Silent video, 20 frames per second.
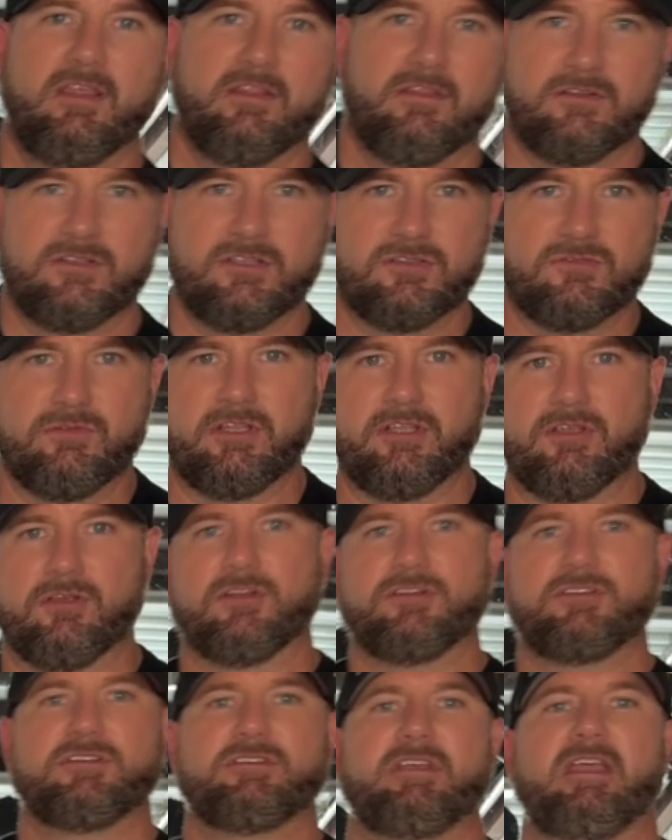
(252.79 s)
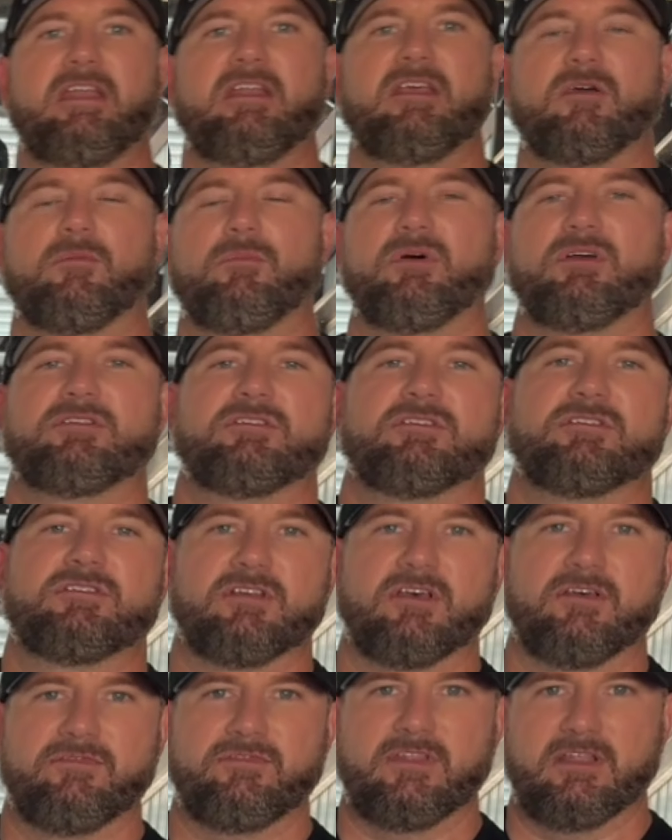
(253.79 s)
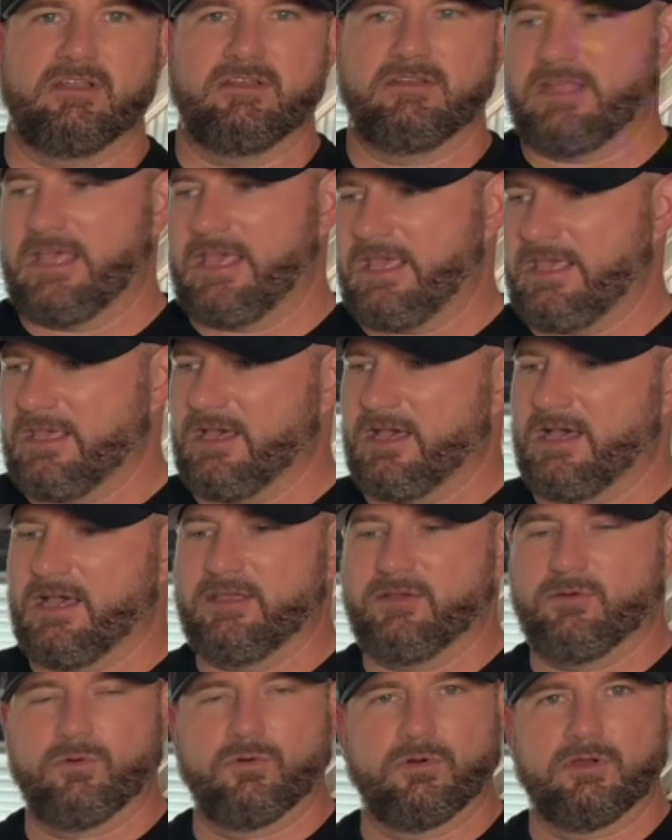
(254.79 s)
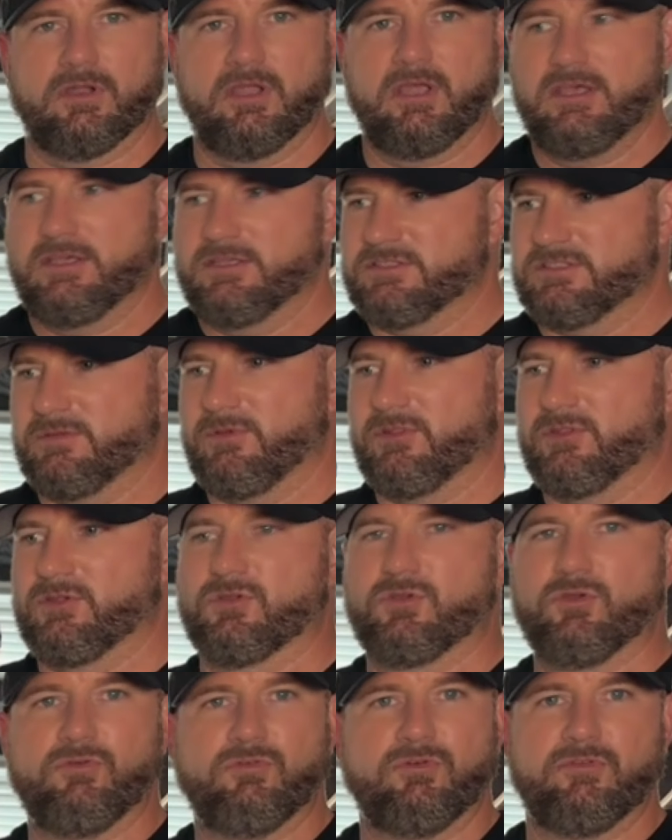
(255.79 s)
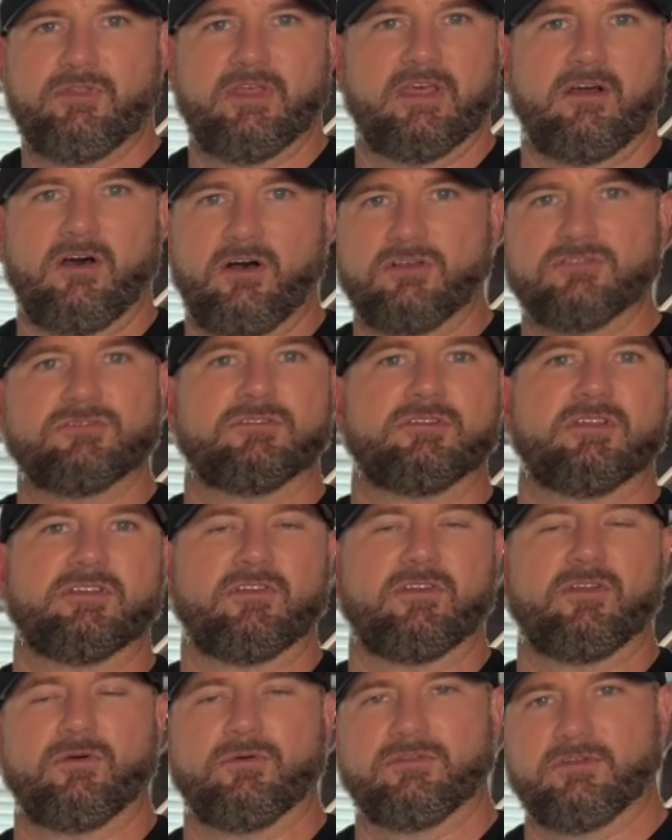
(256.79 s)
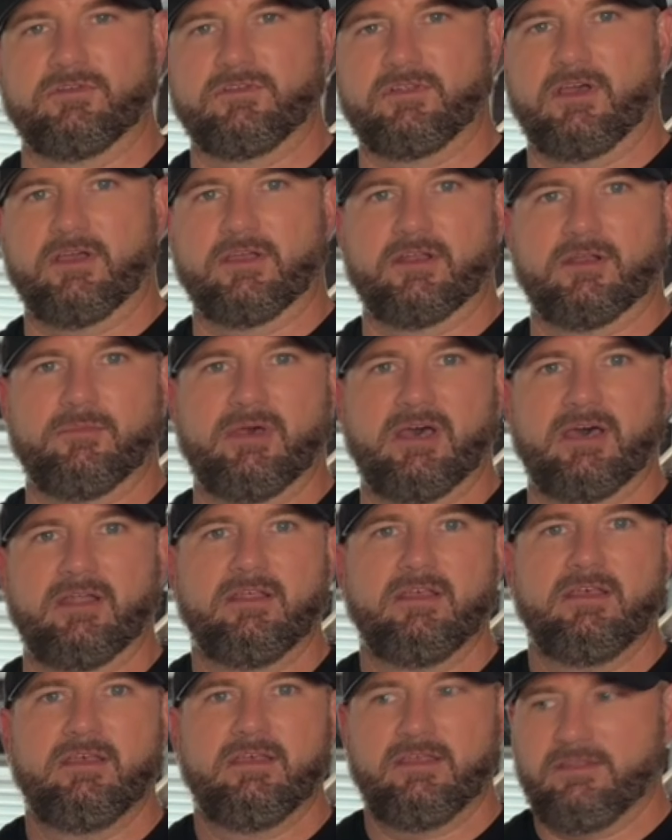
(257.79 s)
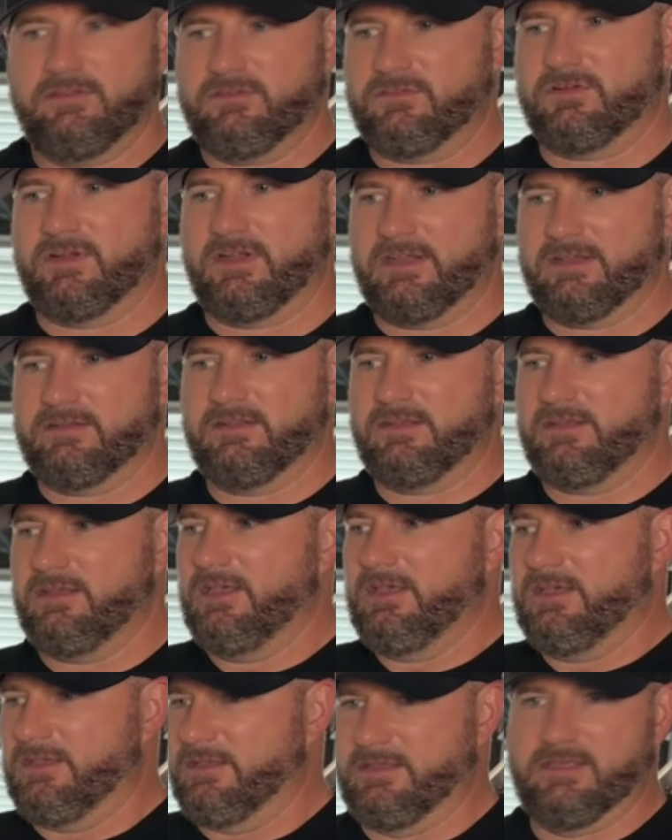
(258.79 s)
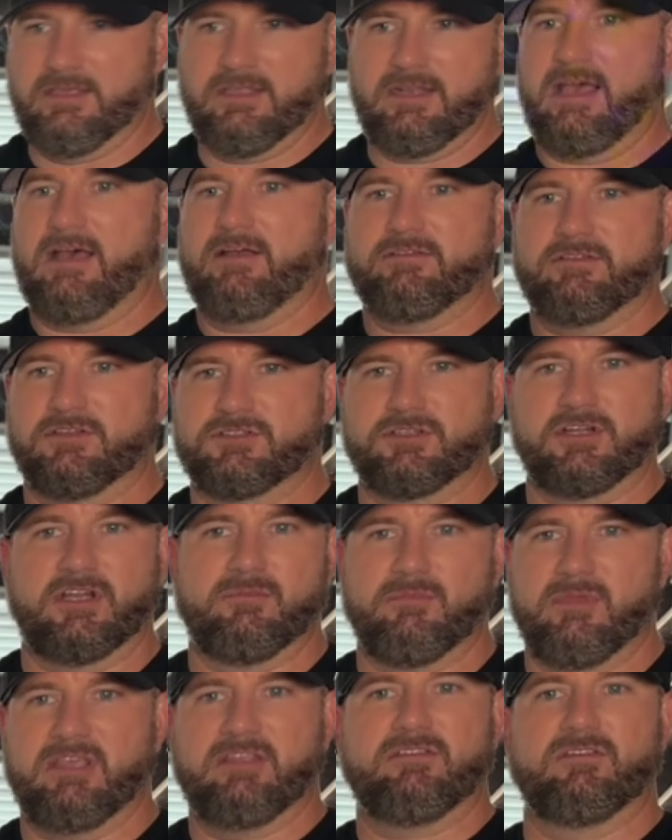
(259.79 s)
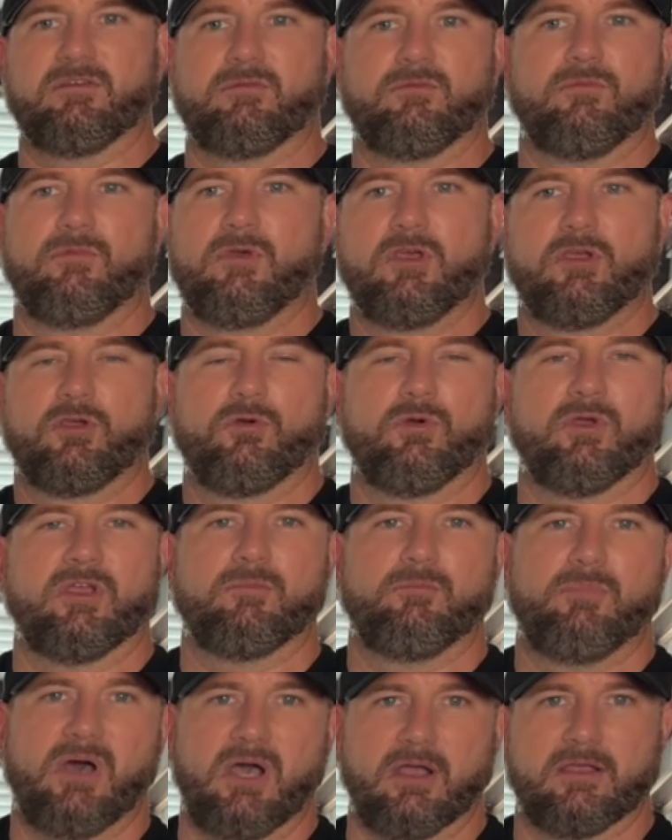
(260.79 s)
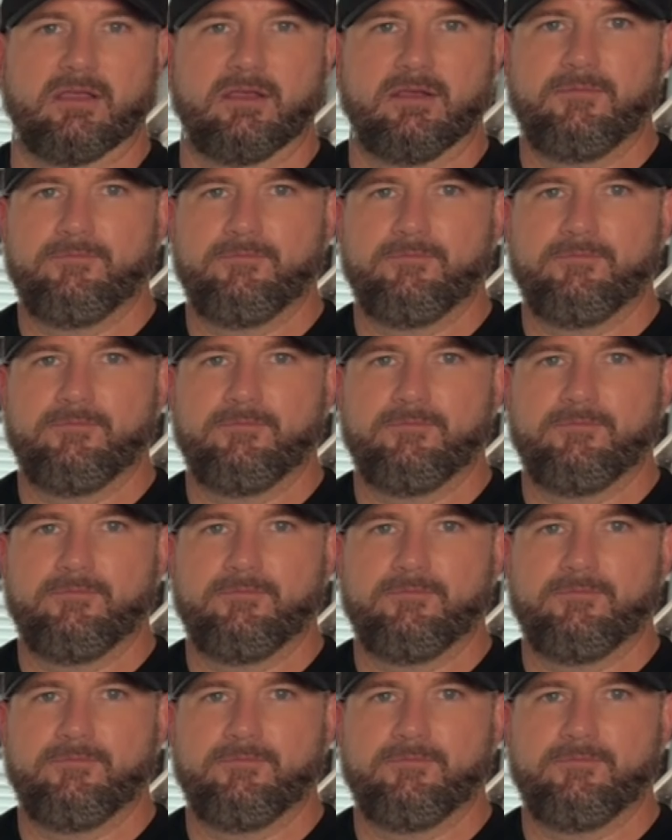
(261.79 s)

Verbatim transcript: They're just regurgitating a bunch of stuff that AI or some other guru that also doesn't know what they're talking about is trying to get out to try to make some quick buck.